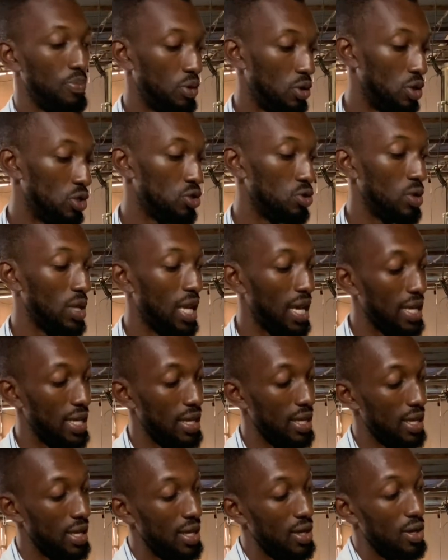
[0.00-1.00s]
pond, so that
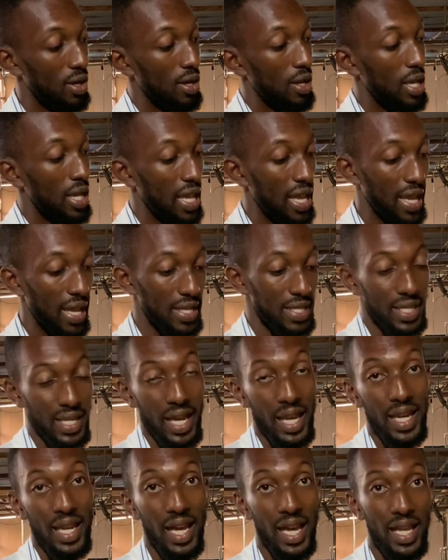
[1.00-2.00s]
the eggs
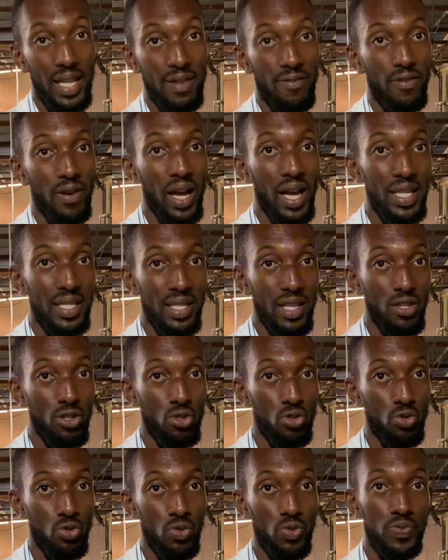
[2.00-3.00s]
can have access
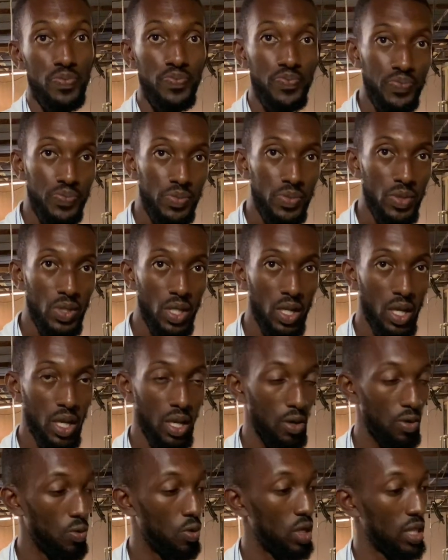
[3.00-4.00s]
to
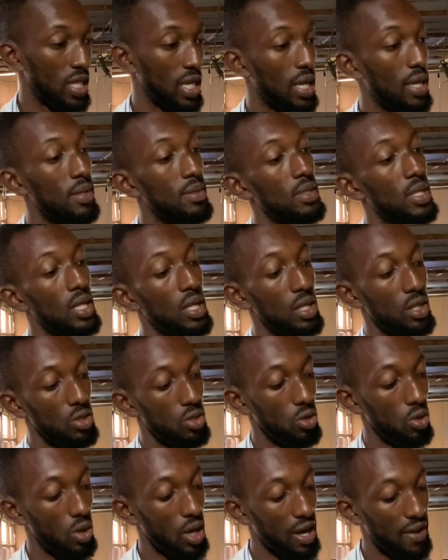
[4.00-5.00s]
water.
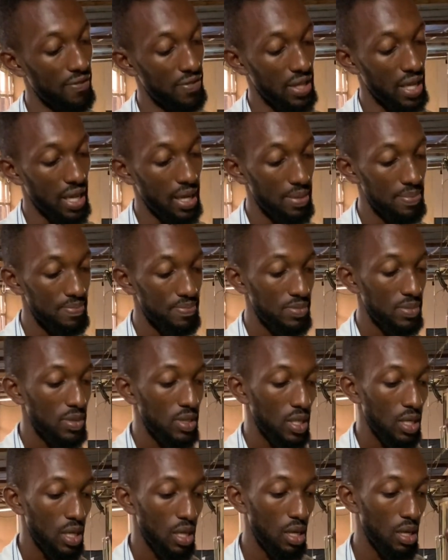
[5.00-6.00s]
So after
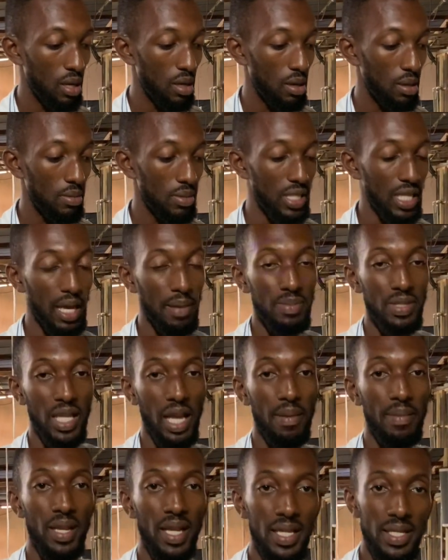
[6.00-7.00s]

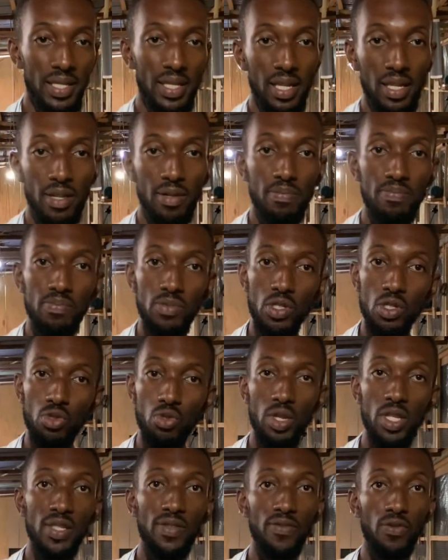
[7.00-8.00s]
sometime, let's say
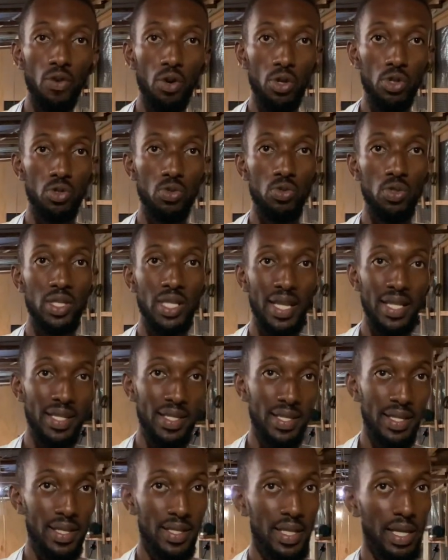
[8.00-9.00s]
24 to
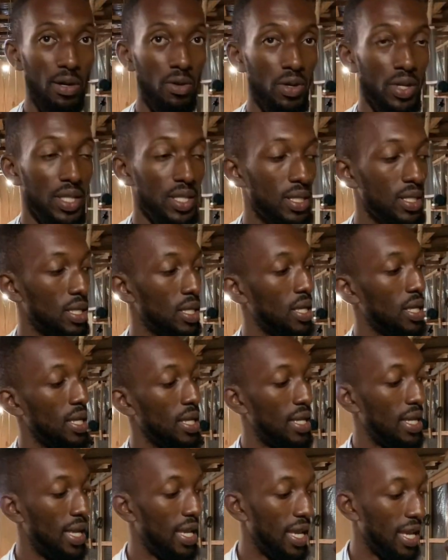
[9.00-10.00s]
36 hours,
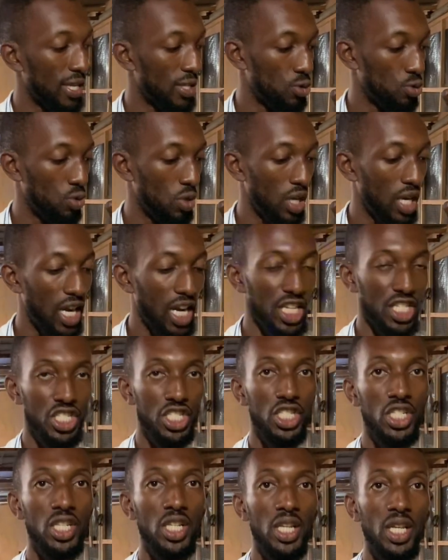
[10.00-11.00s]
the eggs will
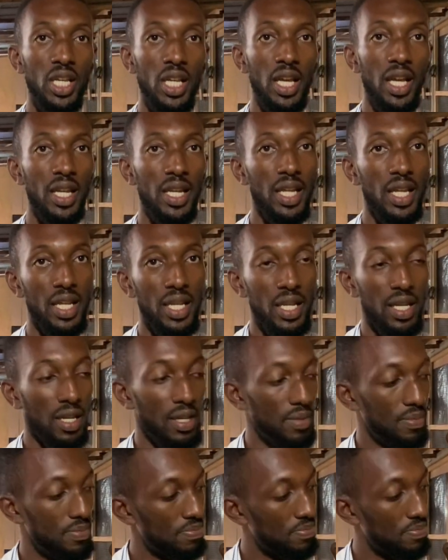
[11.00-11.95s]
hatch, and then the